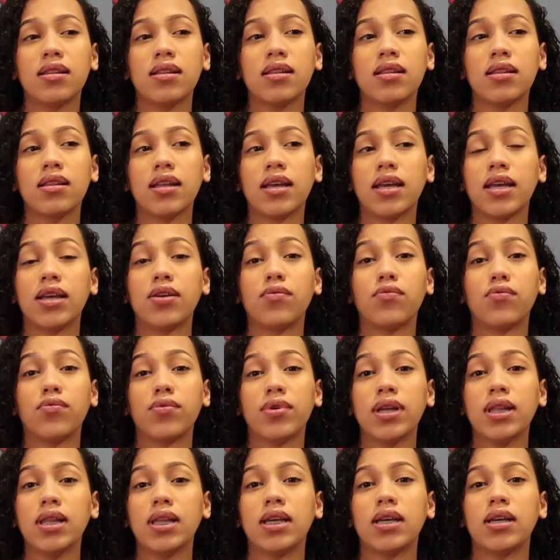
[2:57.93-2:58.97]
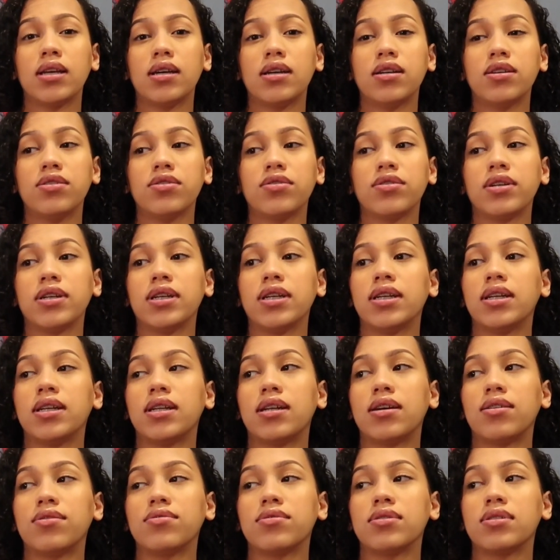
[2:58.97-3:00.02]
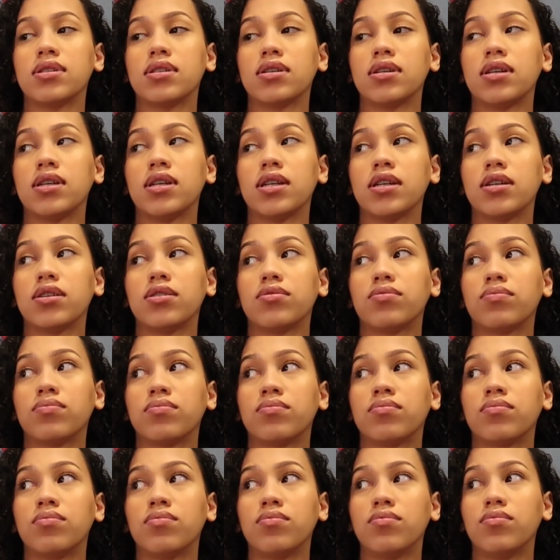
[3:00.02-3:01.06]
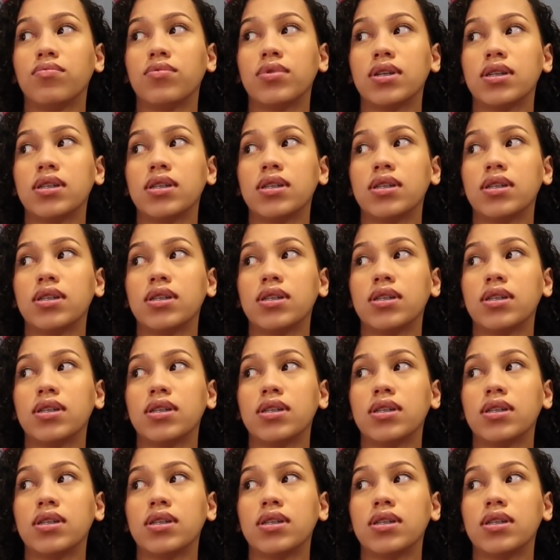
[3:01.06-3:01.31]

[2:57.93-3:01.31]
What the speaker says: really hungry, and I was like, what